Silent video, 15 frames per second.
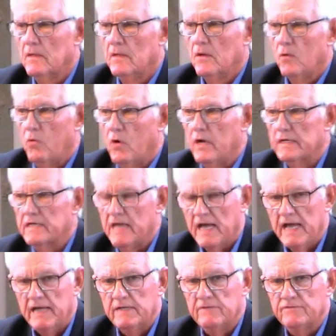What
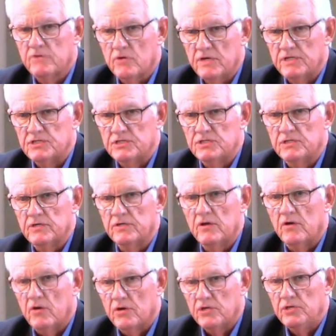kind of Christian
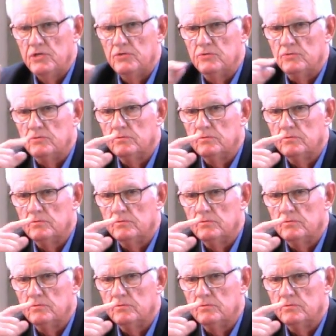are you?